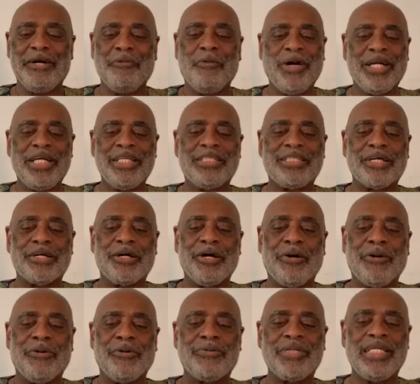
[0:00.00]
What is the
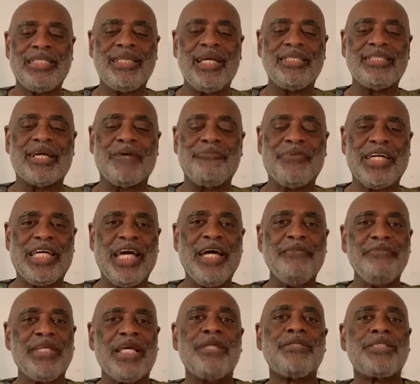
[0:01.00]
goal? He says,
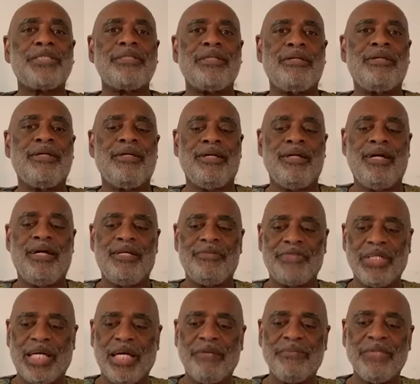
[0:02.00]
forgiveness.
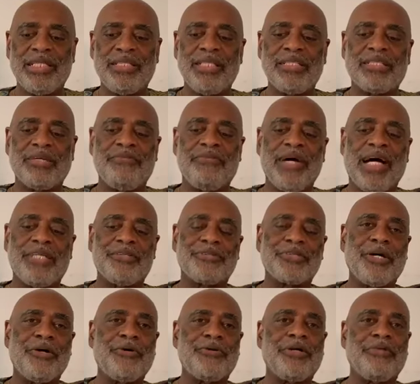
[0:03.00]
Forgiveness is the final
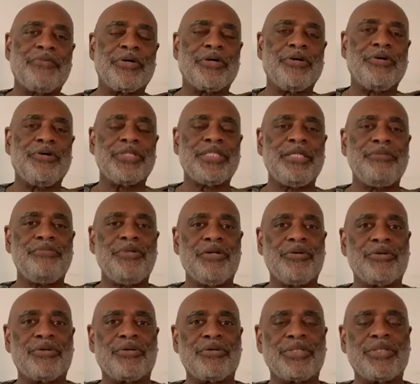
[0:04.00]
goal of A Course in
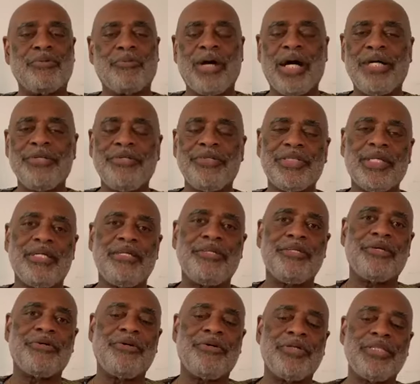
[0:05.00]
Miracles. So why are you studying
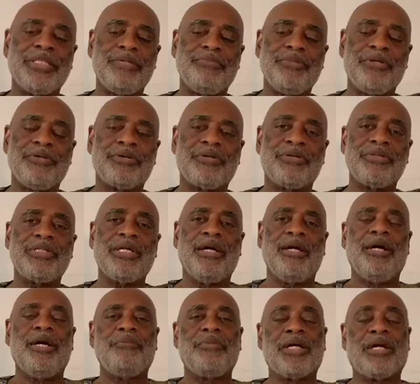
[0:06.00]
The Course in Miracles?
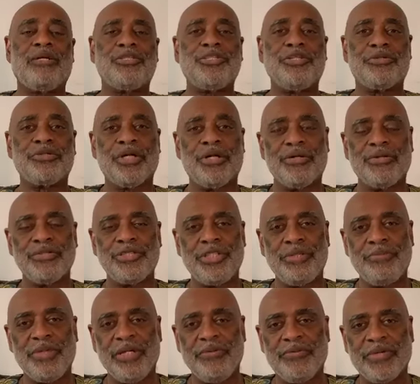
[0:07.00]
Because your goal
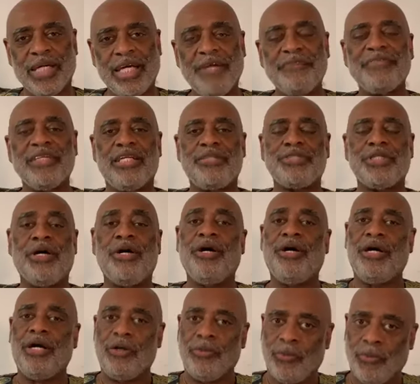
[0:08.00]
should be forgiveness.
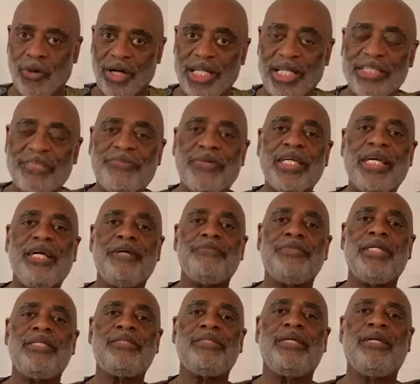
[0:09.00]
What is
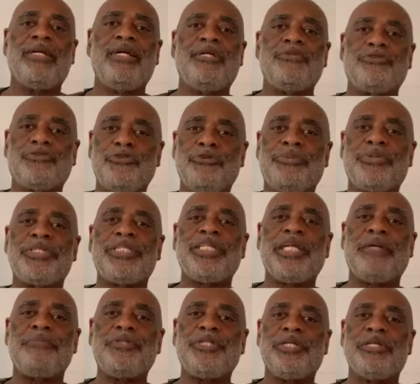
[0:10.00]
forgiveness? True
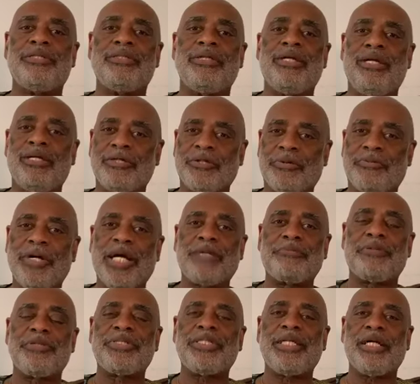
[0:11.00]
perception,
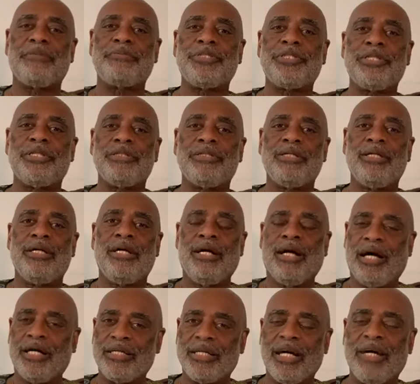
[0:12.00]
correct perception,
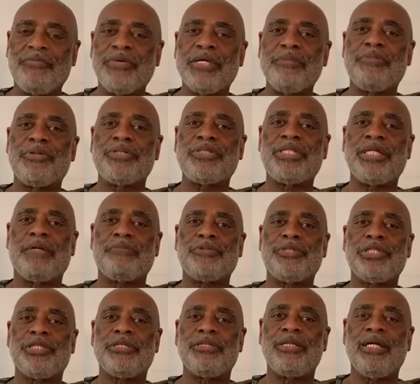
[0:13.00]
a loving
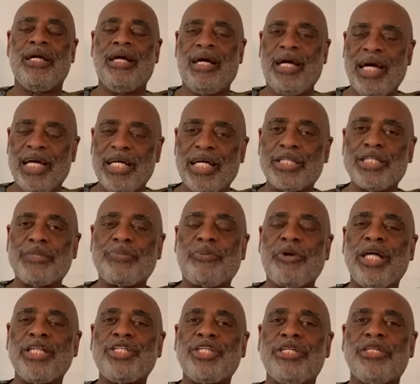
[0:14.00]
perception, an
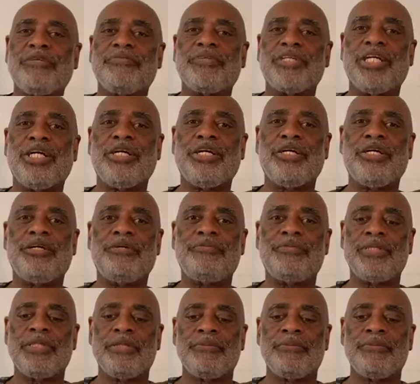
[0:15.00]
expression of love.